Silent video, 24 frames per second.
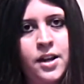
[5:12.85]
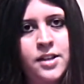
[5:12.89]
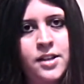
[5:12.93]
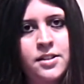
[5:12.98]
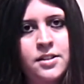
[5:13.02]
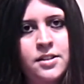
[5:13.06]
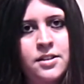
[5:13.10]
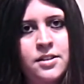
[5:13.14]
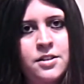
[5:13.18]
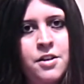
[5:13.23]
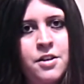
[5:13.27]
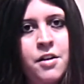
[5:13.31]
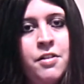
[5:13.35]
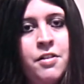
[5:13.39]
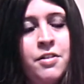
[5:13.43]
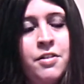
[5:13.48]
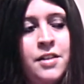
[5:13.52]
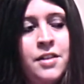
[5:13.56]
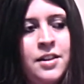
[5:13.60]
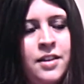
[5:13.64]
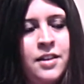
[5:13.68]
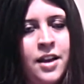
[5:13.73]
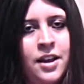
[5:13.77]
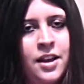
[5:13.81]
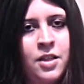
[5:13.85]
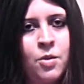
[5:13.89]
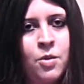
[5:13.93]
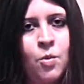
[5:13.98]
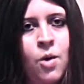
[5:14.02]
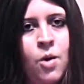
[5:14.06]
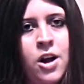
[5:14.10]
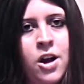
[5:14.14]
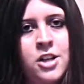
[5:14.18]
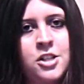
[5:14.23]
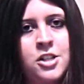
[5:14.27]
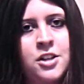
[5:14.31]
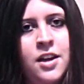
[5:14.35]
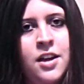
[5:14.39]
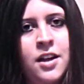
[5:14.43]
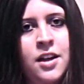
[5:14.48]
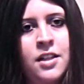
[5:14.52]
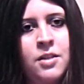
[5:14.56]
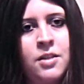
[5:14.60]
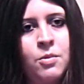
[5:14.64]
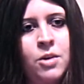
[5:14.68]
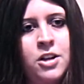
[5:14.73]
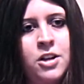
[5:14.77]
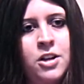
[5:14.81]
It's nothing like the Watt
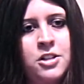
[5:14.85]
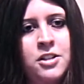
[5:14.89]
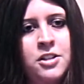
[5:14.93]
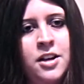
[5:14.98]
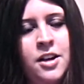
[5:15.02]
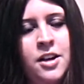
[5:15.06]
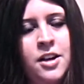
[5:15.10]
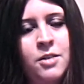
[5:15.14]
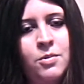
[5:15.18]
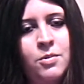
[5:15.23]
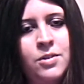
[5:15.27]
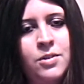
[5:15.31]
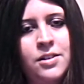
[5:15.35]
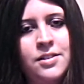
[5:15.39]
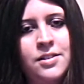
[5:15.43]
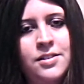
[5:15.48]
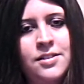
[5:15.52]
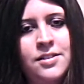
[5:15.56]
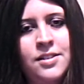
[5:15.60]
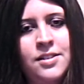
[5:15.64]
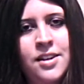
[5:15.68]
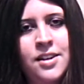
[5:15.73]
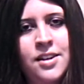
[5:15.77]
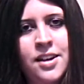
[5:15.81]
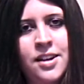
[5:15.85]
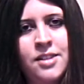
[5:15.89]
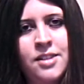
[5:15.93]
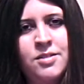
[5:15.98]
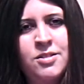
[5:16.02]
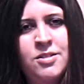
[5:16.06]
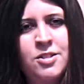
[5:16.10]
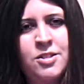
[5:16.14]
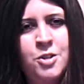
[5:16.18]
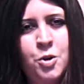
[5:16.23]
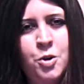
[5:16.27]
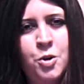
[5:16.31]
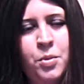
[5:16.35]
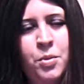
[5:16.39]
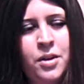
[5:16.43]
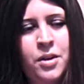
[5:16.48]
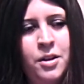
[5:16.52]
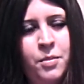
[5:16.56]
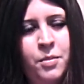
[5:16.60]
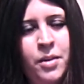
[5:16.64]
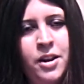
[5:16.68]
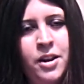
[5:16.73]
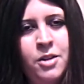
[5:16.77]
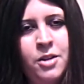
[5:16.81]
chant. The Watt chant was
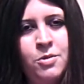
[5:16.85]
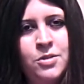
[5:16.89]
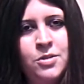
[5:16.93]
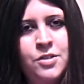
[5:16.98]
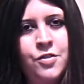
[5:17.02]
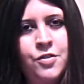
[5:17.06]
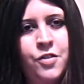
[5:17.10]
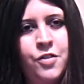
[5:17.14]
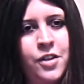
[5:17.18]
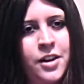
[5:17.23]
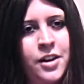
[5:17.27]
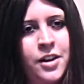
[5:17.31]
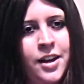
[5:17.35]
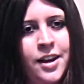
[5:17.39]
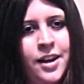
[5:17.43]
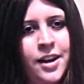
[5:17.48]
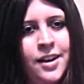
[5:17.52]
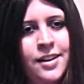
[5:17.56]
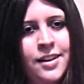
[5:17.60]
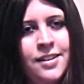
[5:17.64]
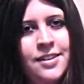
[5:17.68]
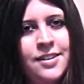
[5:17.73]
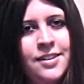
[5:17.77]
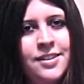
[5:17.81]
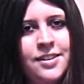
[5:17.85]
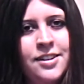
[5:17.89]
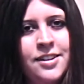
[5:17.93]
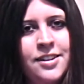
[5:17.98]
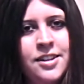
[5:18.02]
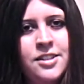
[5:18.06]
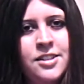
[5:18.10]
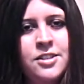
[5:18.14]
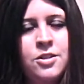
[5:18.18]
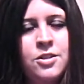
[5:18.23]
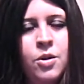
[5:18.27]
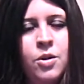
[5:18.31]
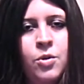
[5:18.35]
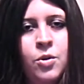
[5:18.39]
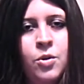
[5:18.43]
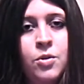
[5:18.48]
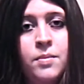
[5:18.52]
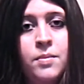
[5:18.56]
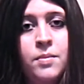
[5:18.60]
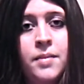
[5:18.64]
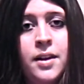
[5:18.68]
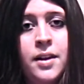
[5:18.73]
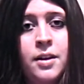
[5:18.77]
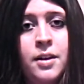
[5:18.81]
stupid, but it was funny, because Stone
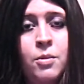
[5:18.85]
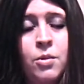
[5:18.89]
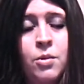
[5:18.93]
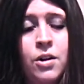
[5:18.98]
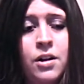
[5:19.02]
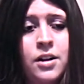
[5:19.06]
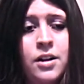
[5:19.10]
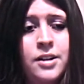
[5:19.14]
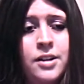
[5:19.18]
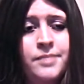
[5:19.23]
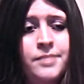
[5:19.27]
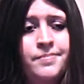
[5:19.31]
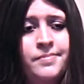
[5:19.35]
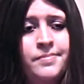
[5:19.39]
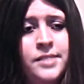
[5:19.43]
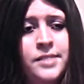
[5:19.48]
Cold made it work.